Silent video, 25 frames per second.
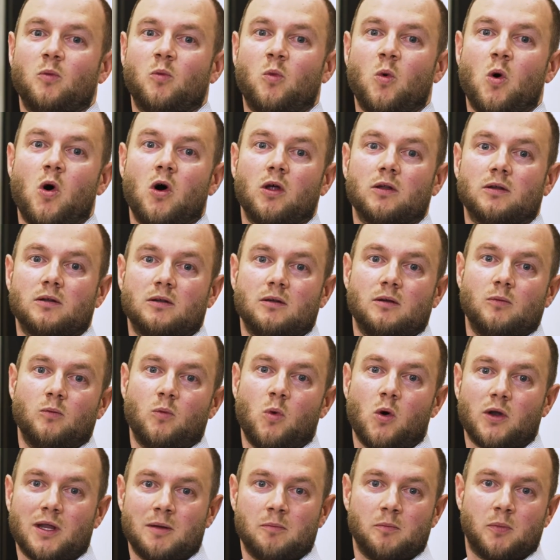
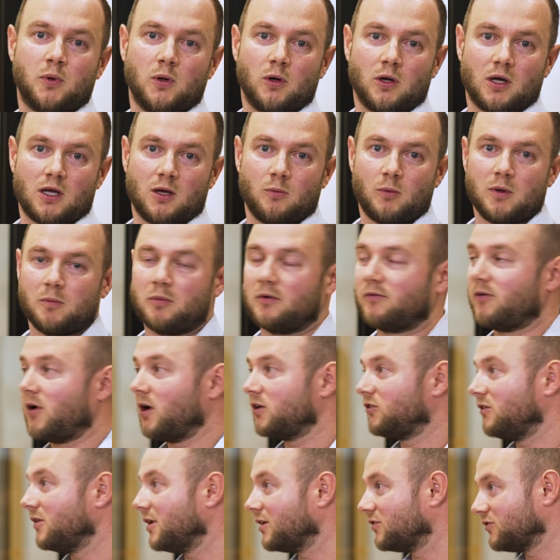what input can we
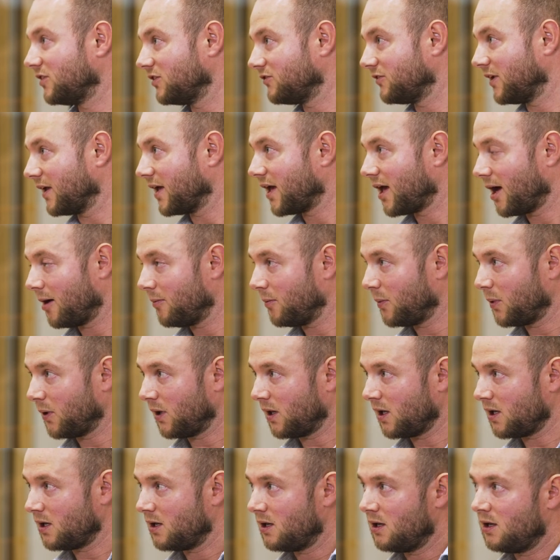provide to the existing
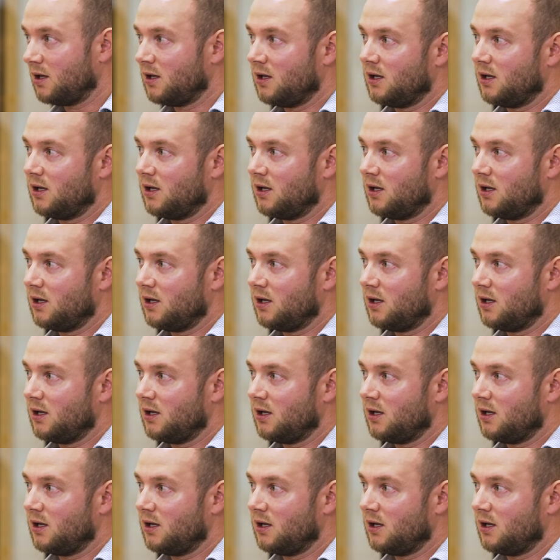company